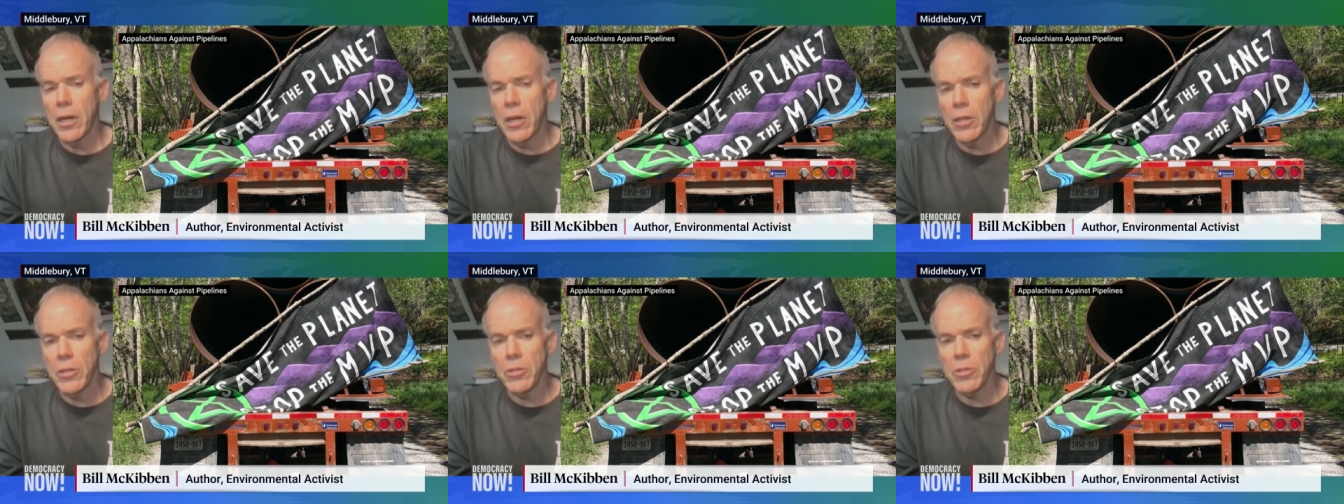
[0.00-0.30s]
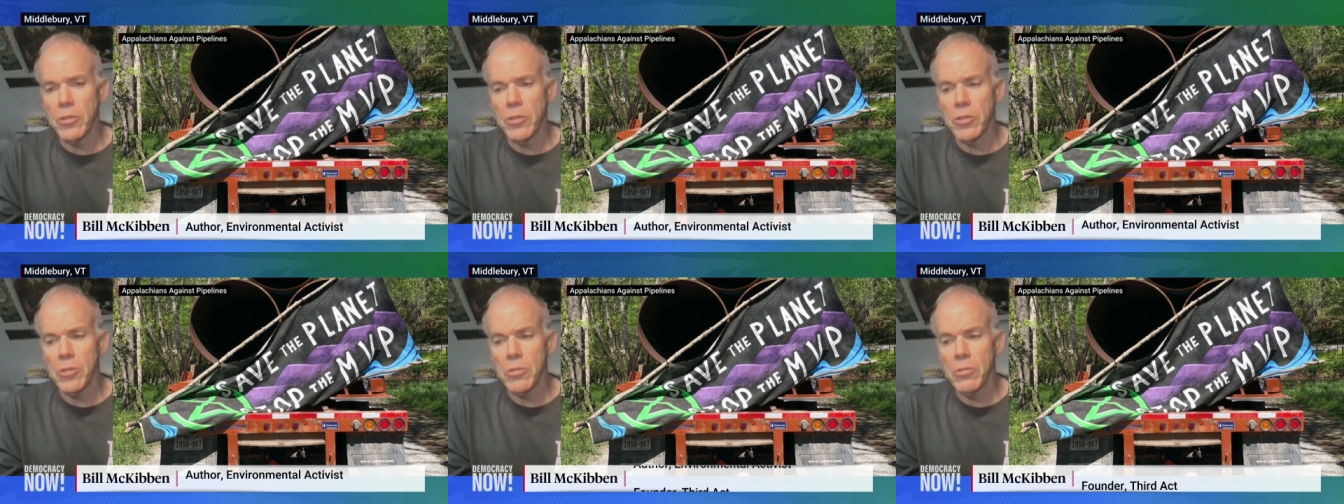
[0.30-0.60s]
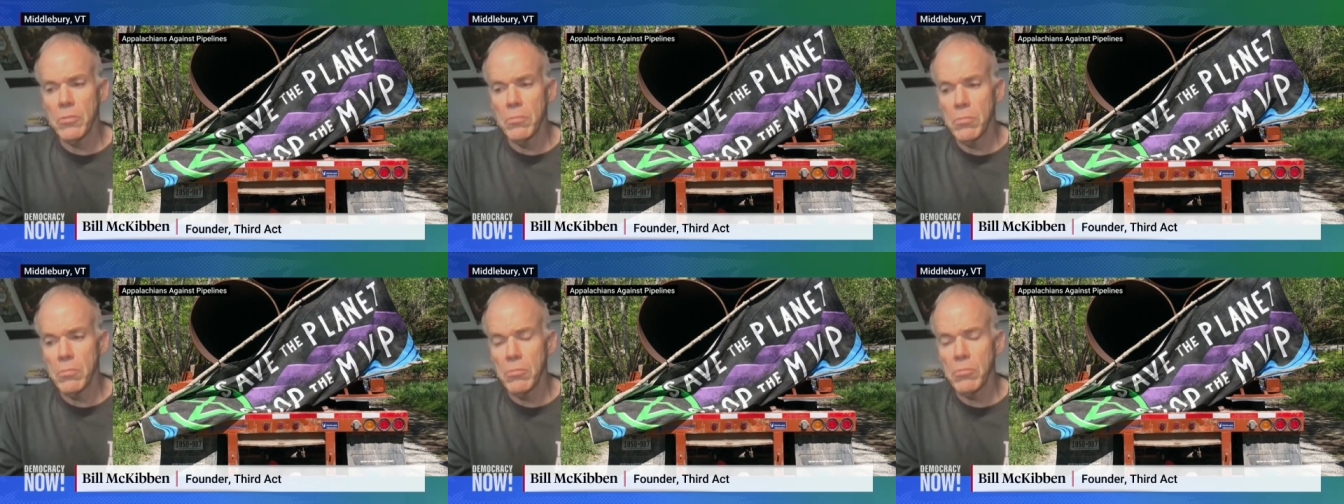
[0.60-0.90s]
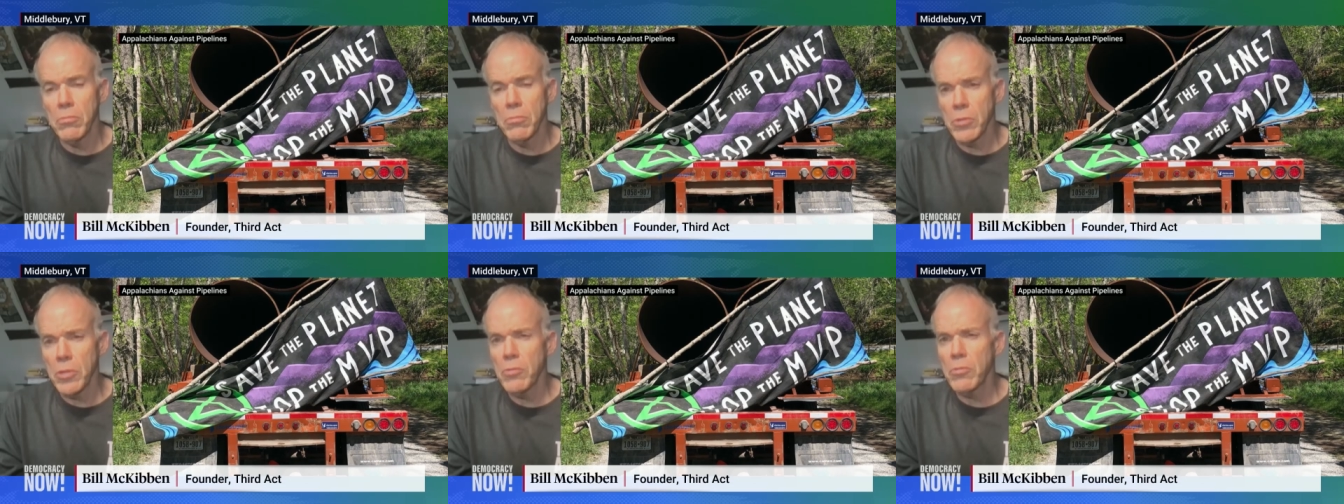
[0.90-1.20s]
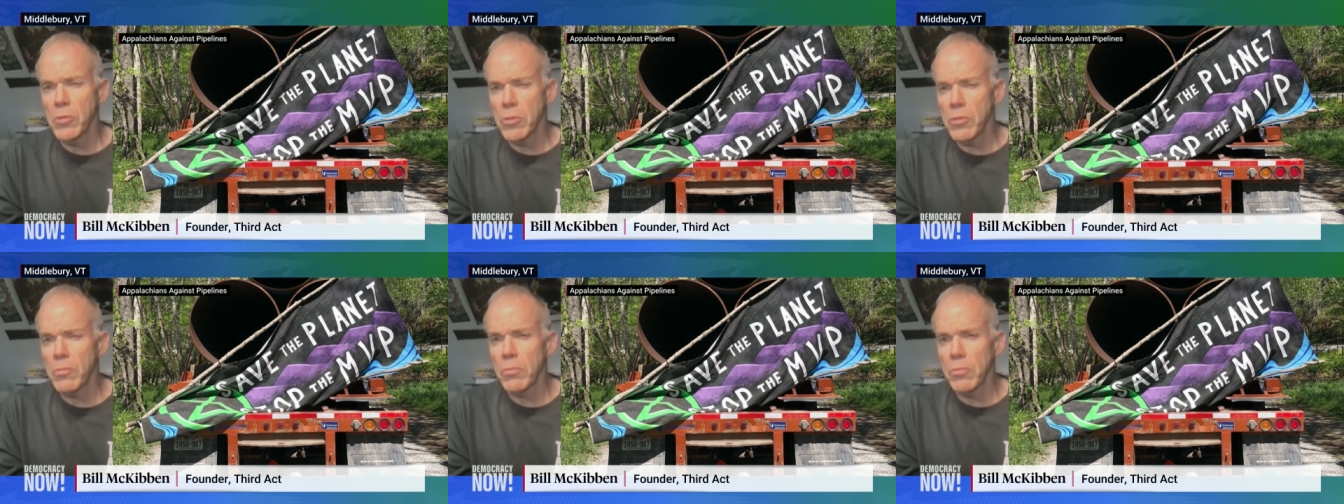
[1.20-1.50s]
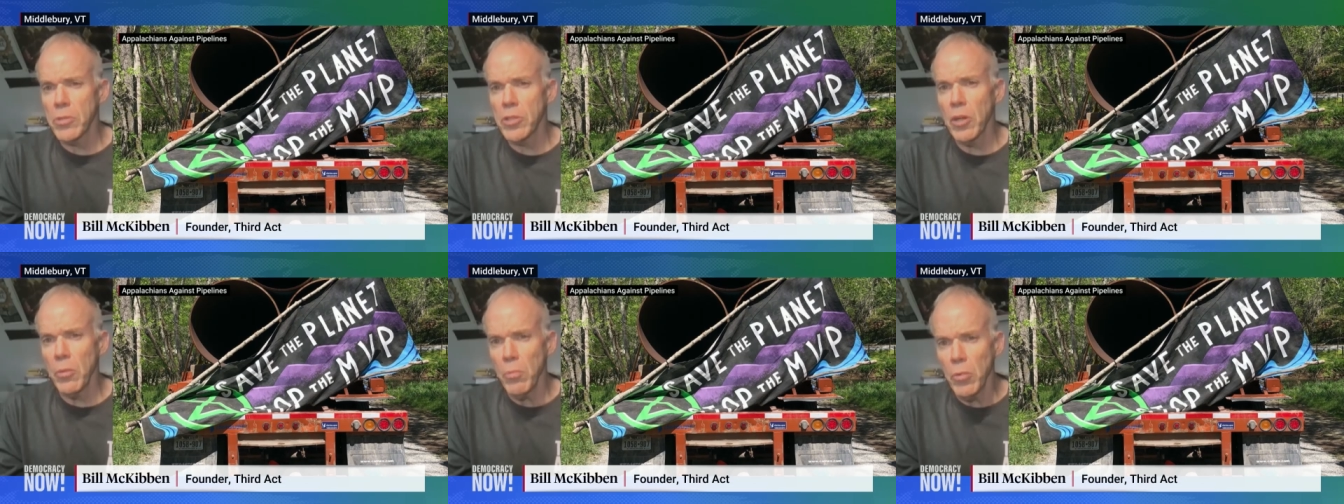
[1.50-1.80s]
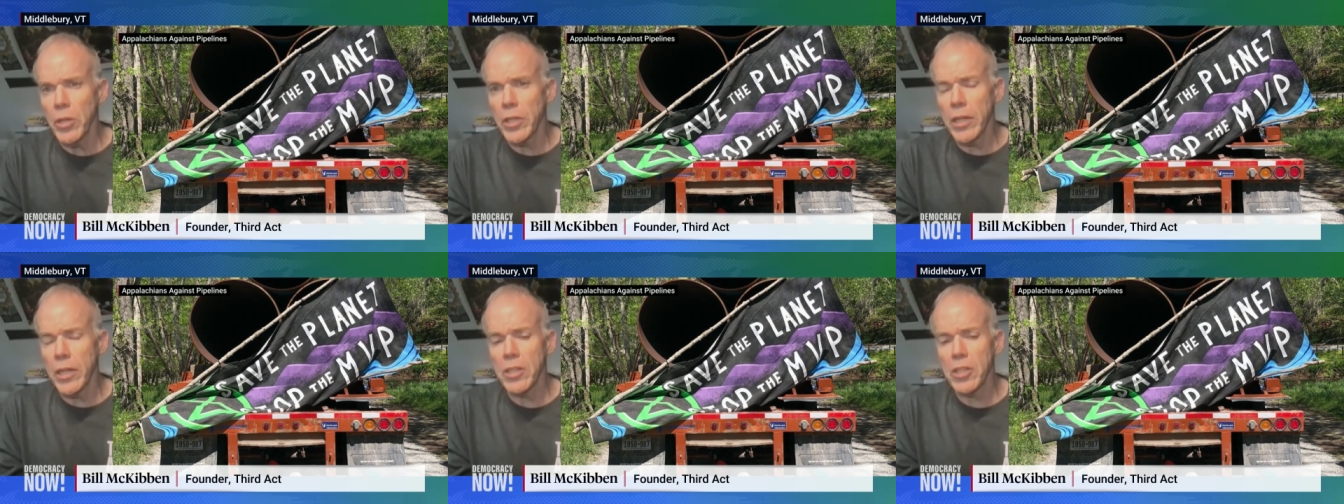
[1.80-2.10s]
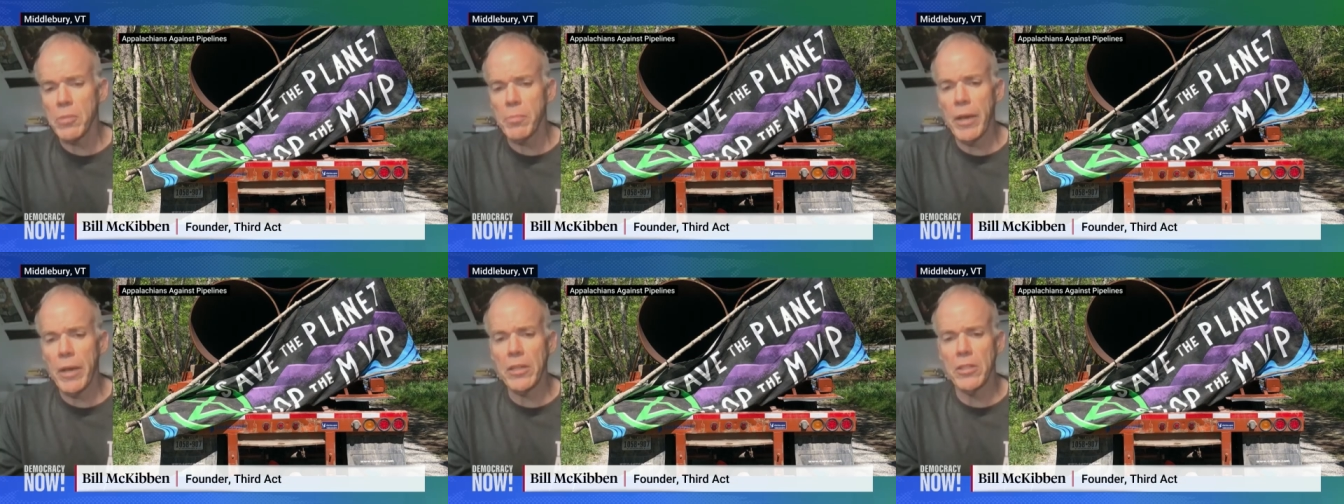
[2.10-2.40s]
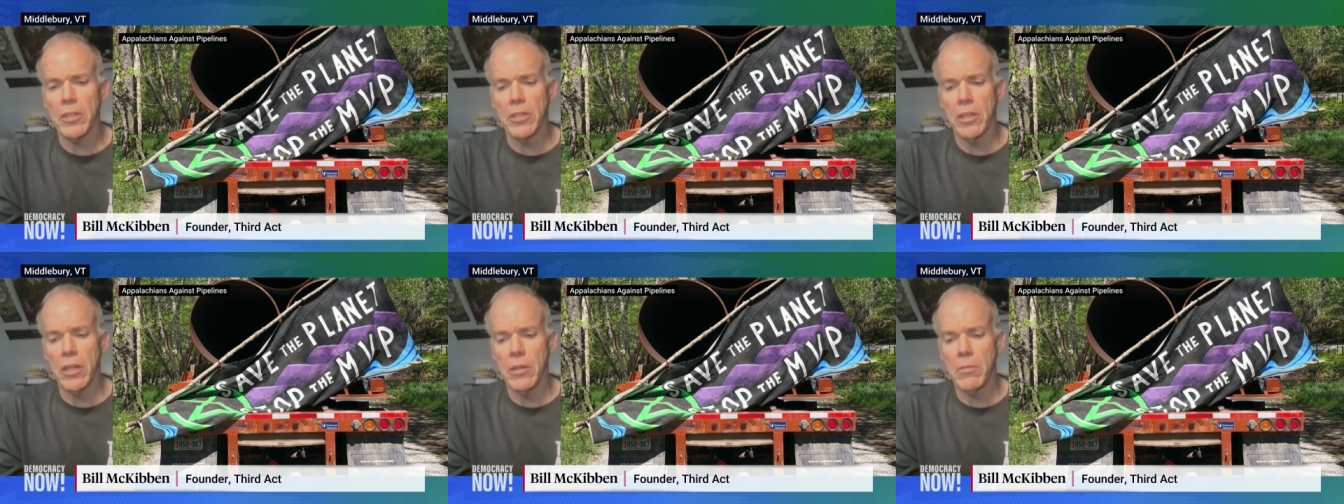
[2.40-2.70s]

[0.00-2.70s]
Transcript: others who were somewhat unexpected.